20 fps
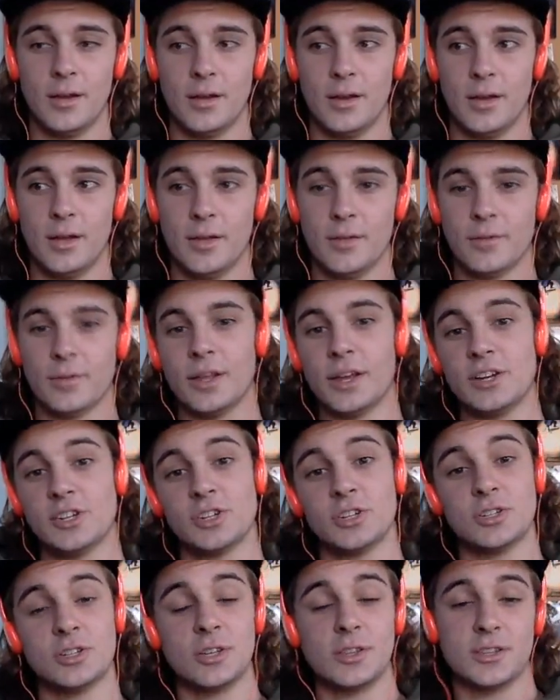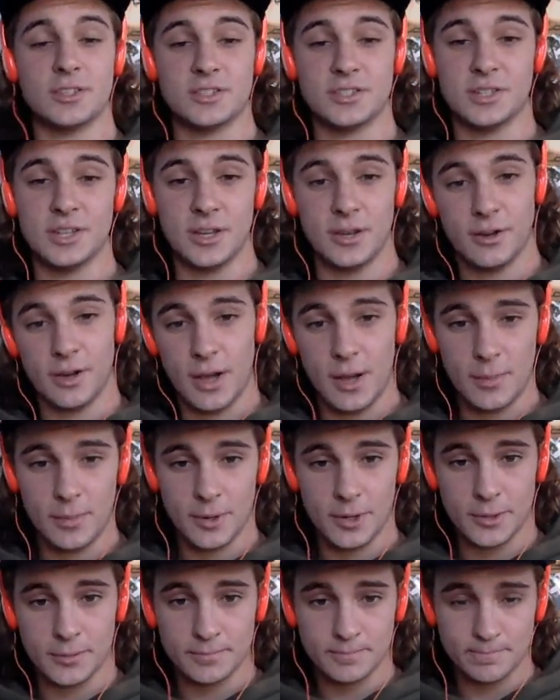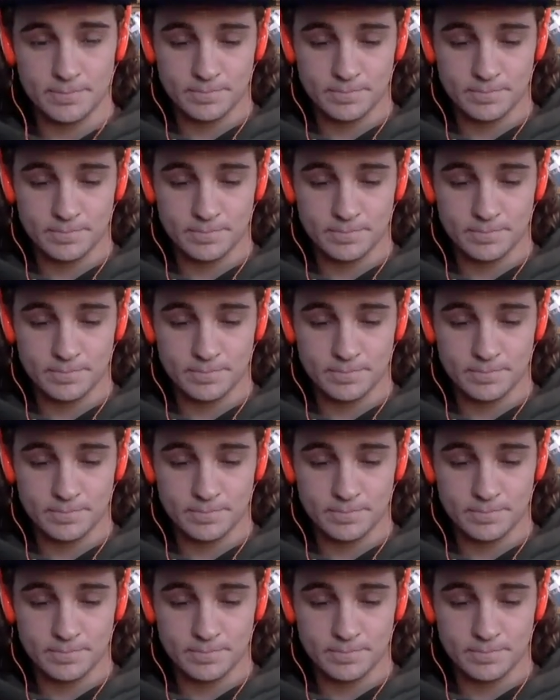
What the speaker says: in relation to this deal happening.